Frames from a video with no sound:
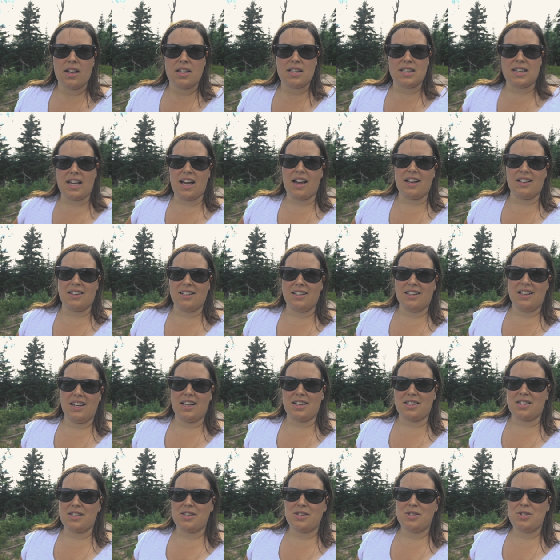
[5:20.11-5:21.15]
yet
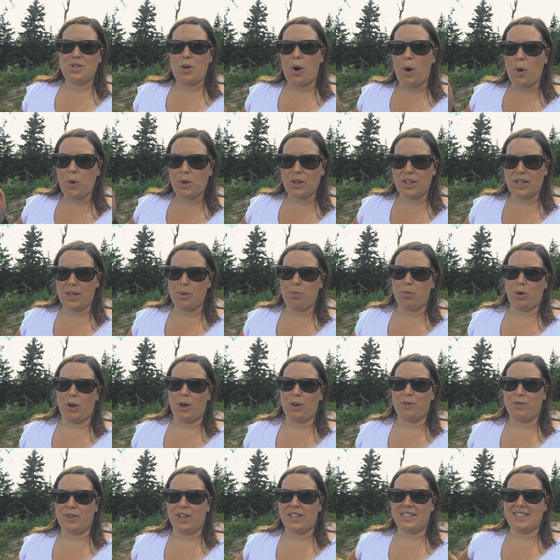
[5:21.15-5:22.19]
it's totally
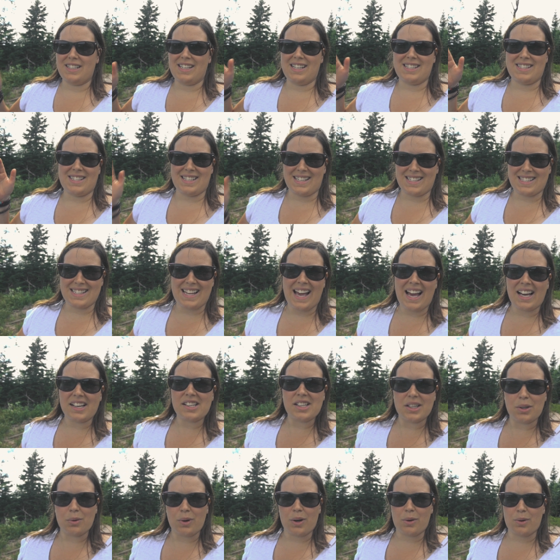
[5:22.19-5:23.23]
perfect and it's
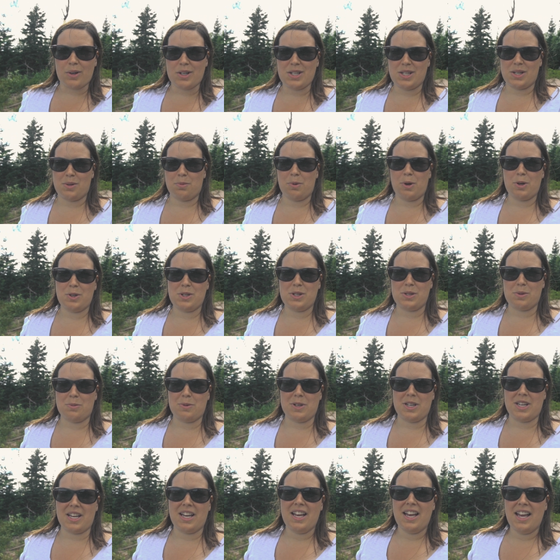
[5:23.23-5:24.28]
exactly where we're supposed to
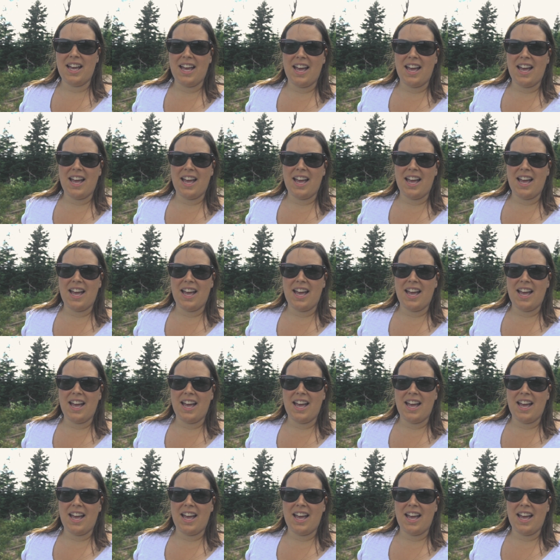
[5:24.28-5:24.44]
be